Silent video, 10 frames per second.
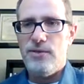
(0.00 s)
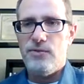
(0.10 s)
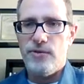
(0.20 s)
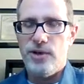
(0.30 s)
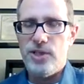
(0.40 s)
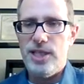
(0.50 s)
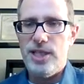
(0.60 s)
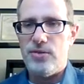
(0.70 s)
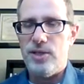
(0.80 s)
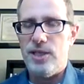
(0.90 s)
Reverse
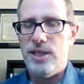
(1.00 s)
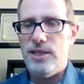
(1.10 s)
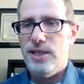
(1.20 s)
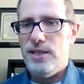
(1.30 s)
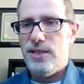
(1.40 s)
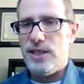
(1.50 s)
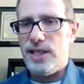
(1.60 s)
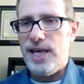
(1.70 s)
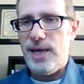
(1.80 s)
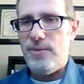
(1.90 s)
T3,
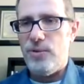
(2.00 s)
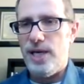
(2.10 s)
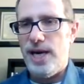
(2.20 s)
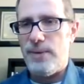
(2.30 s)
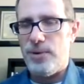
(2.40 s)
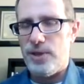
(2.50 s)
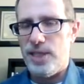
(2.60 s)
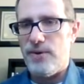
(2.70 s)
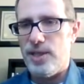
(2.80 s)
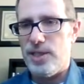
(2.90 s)
common with
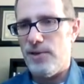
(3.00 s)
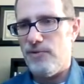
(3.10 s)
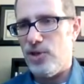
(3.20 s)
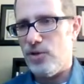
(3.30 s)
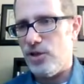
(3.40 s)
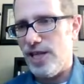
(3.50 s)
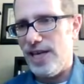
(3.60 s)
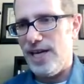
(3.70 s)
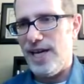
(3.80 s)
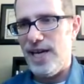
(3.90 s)
hyperthyroidism, even though you're
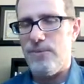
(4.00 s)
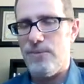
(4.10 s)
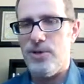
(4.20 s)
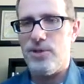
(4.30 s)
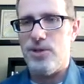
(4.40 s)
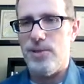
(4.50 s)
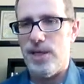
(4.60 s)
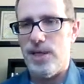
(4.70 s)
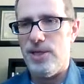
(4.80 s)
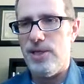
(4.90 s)
not hyper. So
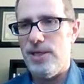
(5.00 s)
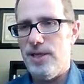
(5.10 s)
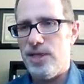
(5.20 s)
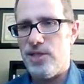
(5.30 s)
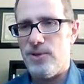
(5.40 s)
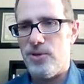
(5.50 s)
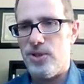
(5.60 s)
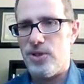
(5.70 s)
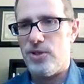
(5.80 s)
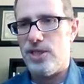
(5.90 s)
maybe it's
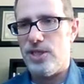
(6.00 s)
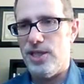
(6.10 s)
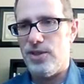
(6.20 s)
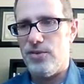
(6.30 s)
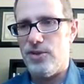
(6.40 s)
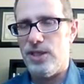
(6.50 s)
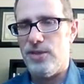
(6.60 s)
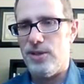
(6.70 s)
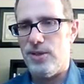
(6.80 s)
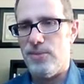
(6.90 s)
because your
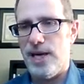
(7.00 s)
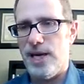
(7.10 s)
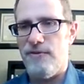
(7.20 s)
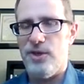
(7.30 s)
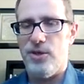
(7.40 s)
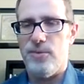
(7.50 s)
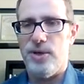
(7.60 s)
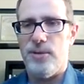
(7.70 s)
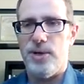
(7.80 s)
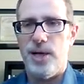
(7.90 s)
T3, you might have a little bit
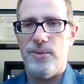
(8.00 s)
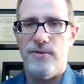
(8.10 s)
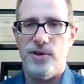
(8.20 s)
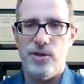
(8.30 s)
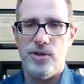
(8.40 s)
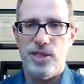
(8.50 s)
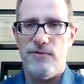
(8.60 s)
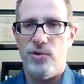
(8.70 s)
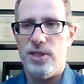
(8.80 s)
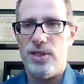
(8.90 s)
of a problem converting
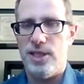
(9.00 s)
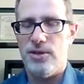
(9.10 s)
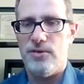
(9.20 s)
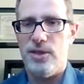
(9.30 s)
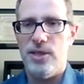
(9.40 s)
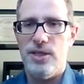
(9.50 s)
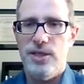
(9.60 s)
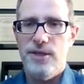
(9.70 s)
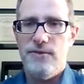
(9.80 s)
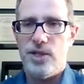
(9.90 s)
T4 to T3.
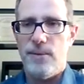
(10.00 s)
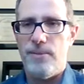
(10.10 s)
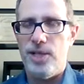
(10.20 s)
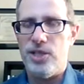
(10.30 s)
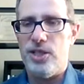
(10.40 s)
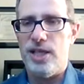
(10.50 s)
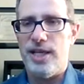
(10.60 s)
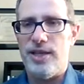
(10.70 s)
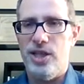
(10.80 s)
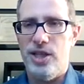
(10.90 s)
So I mentioned
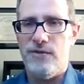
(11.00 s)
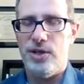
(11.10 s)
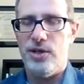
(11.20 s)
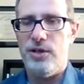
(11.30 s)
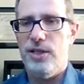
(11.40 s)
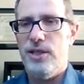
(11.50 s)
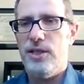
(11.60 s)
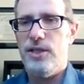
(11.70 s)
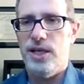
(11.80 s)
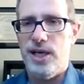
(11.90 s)
like liver,
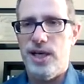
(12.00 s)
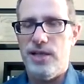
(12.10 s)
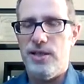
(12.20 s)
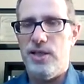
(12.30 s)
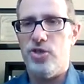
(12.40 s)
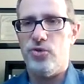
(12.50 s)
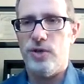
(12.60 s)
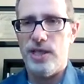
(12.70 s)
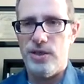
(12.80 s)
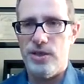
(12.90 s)
gut,
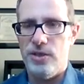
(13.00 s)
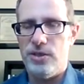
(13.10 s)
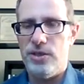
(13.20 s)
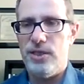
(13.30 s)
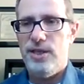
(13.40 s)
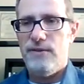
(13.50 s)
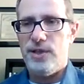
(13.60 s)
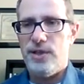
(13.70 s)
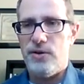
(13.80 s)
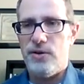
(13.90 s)
adrenals,
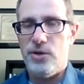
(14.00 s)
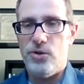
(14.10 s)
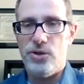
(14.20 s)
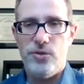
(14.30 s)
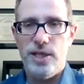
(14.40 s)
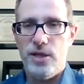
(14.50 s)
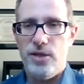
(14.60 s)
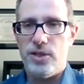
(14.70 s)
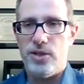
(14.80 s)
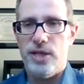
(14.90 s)
and those three
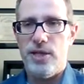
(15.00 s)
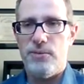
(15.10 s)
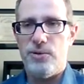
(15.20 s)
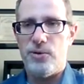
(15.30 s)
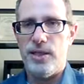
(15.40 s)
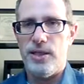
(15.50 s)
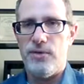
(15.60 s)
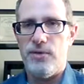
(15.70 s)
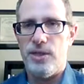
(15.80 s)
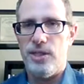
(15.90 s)
also could help greatly with the